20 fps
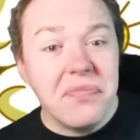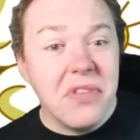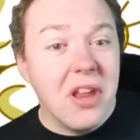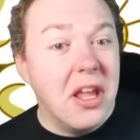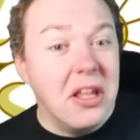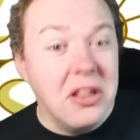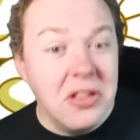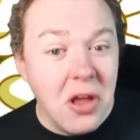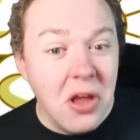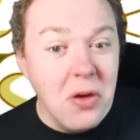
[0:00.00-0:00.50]

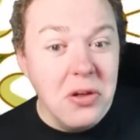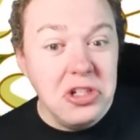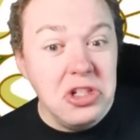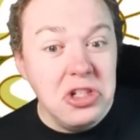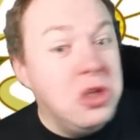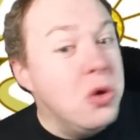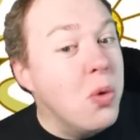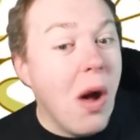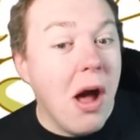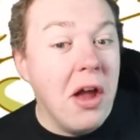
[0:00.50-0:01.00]
Those,
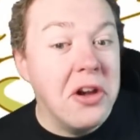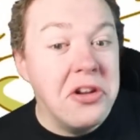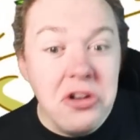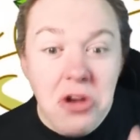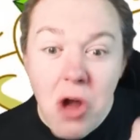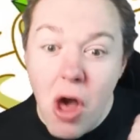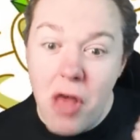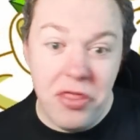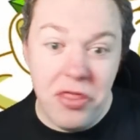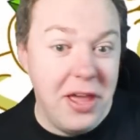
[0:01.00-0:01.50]
you are
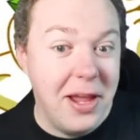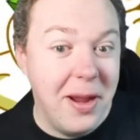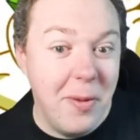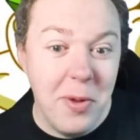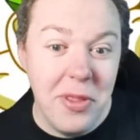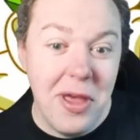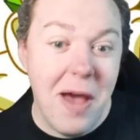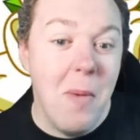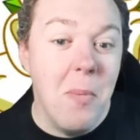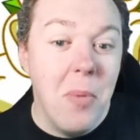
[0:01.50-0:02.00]
nothing
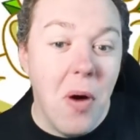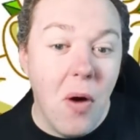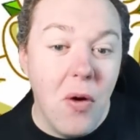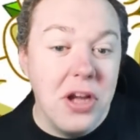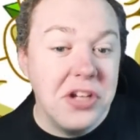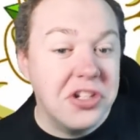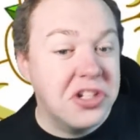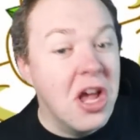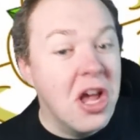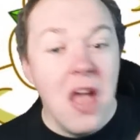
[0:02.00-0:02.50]
without
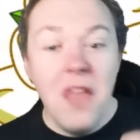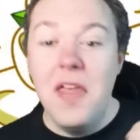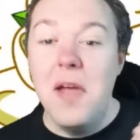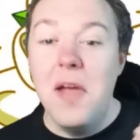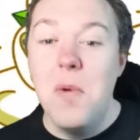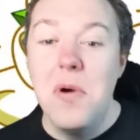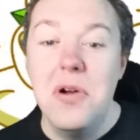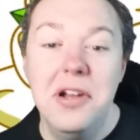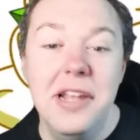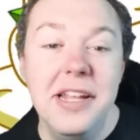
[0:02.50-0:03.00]
Boris. They
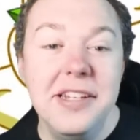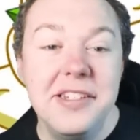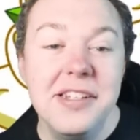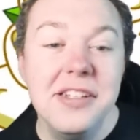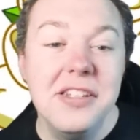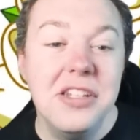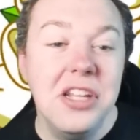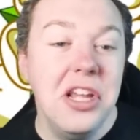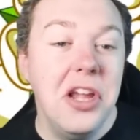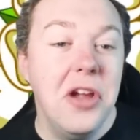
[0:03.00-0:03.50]
won't listen
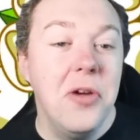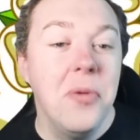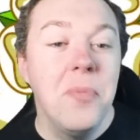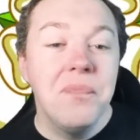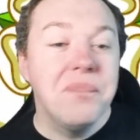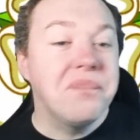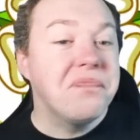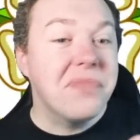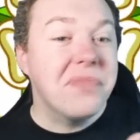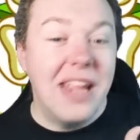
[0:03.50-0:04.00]
to you
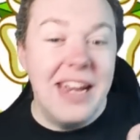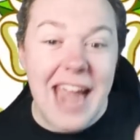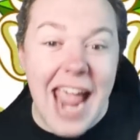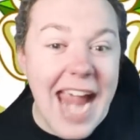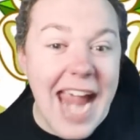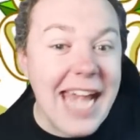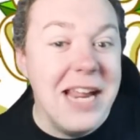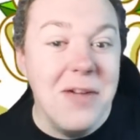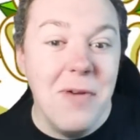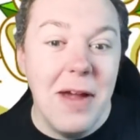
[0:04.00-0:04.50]
in
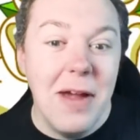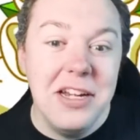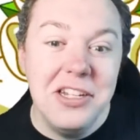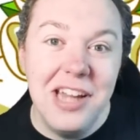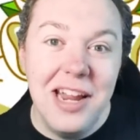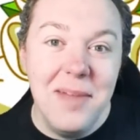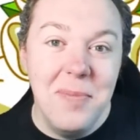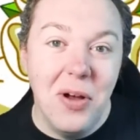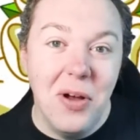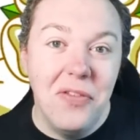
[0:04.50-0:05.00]
any way,
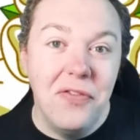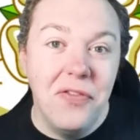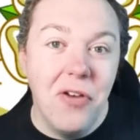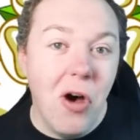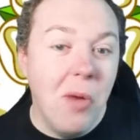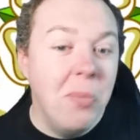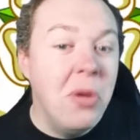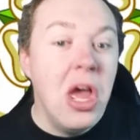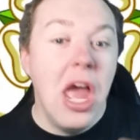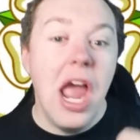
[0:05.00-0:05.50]
shape, or form,
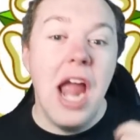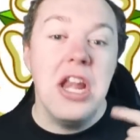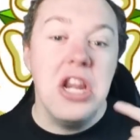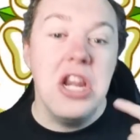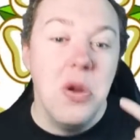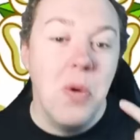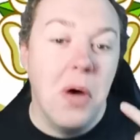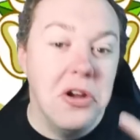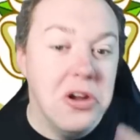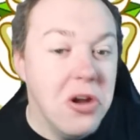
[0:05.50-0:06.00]
and you
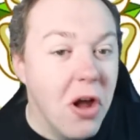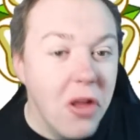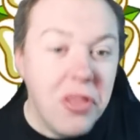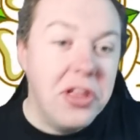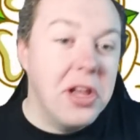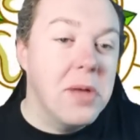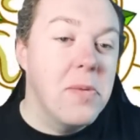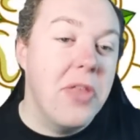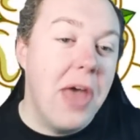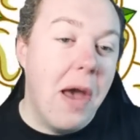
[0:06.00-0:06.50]
are nothing
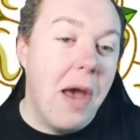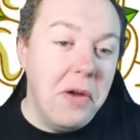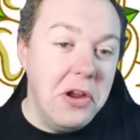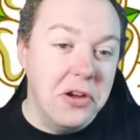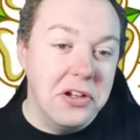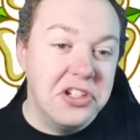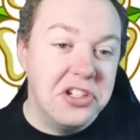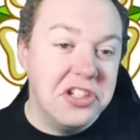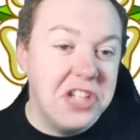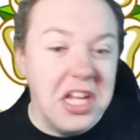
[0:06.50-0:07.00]
without your
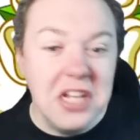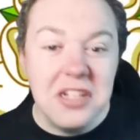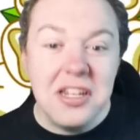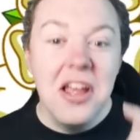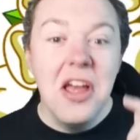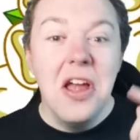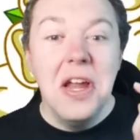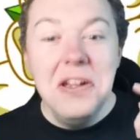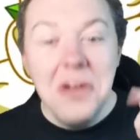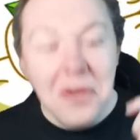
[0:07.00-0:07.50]
seat,
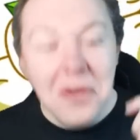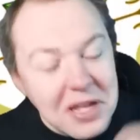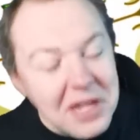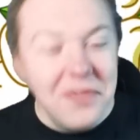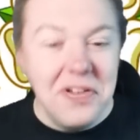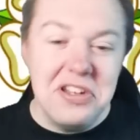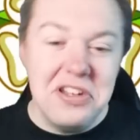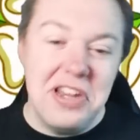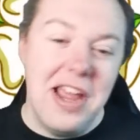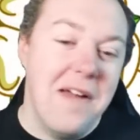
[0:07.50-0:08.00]
not even
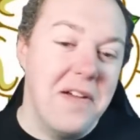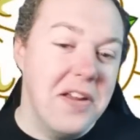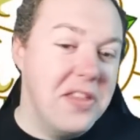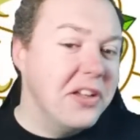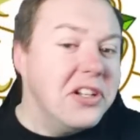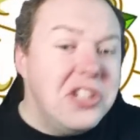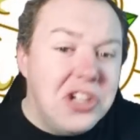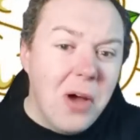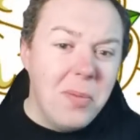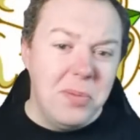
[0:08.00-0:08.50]
down at the
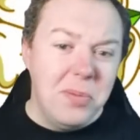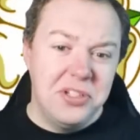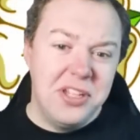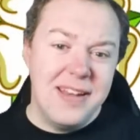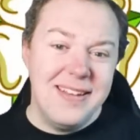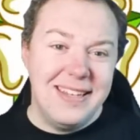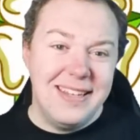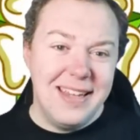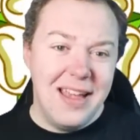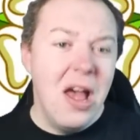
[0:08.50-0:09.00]
job
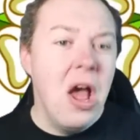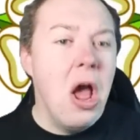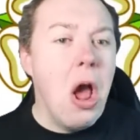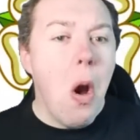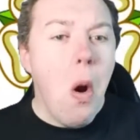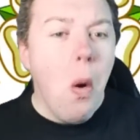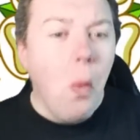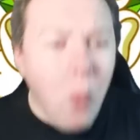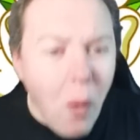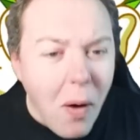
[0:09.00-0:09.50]
centre.
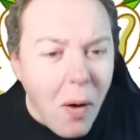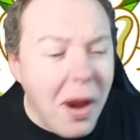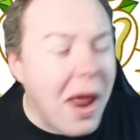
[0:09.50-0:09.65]
What?